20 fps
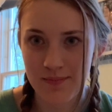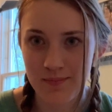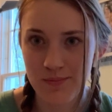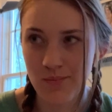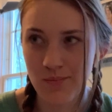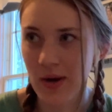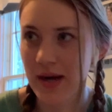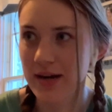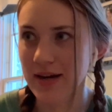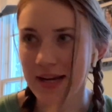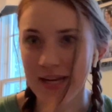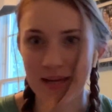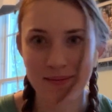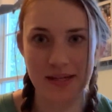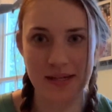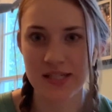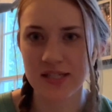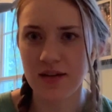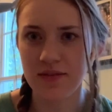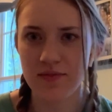where I get my
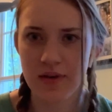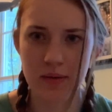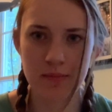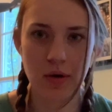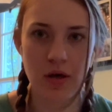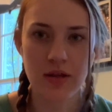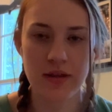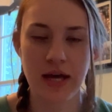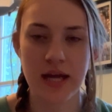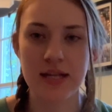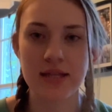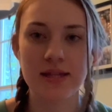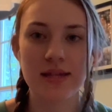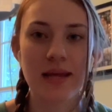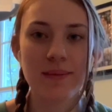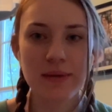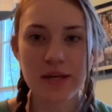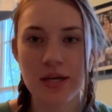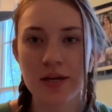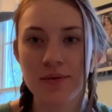stuff from, all that, let
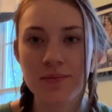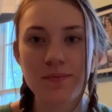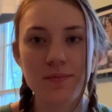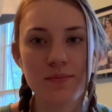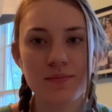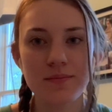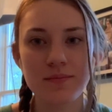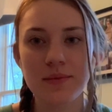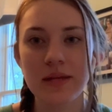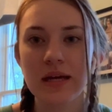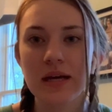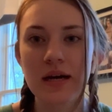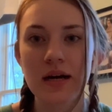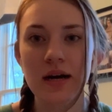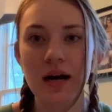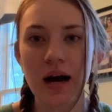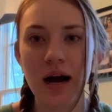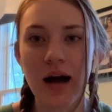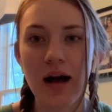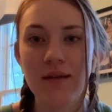me know,
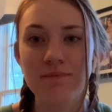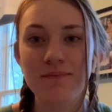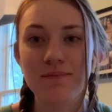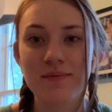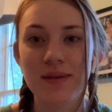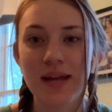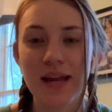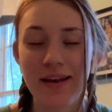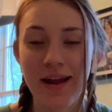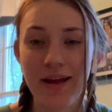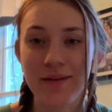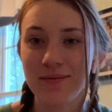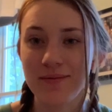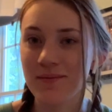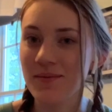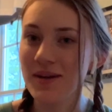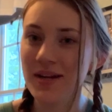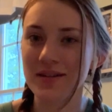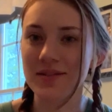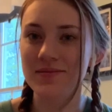and I
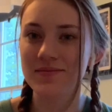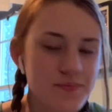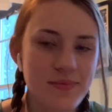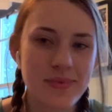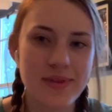will.